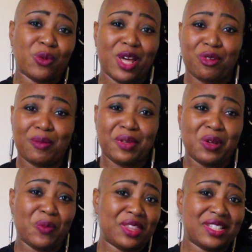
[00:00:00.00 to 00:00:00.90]
whether it
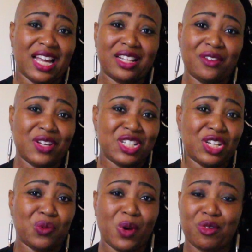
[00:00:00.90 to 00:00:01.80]
be with
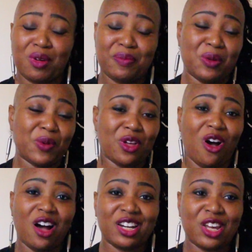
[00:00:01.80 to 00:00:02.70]
television, whether it be with
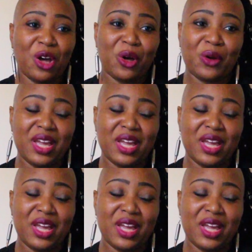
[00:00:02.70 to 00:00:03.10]
audio,